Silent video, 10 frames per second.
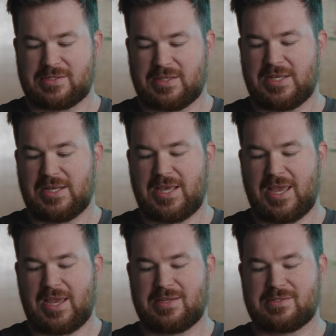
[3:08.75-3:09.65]
And then it
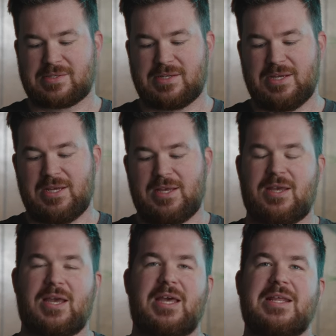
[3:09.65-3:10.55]
has
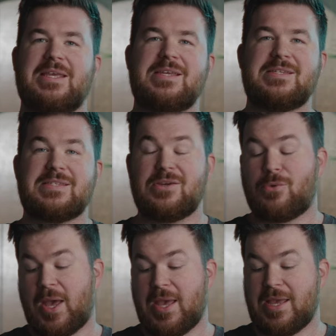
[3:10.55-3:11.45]
an easy
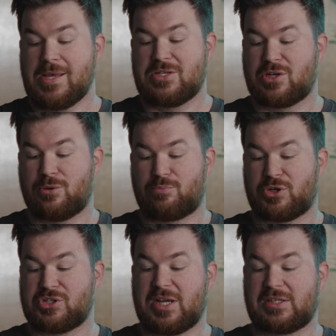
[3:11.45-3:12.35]
way to
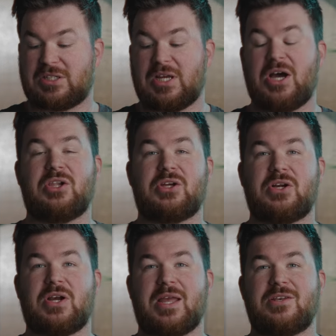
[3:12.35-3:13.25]
project
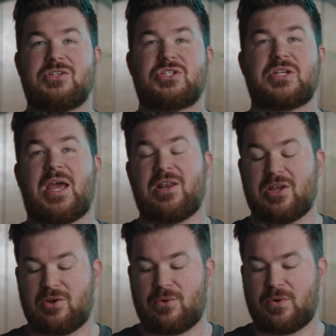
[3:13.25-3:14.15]
color and
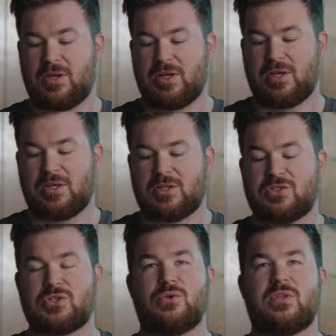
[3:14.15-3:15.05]
shadow
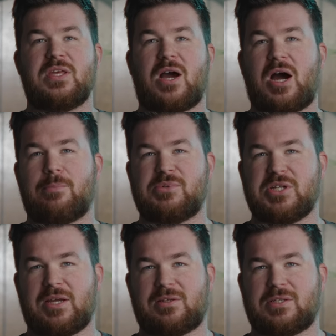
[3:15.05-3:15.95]
to the
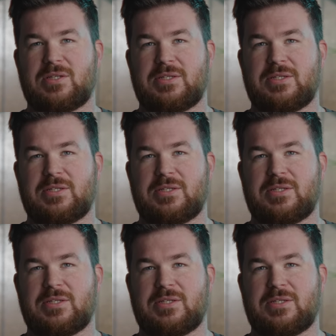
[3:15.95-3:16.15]
object.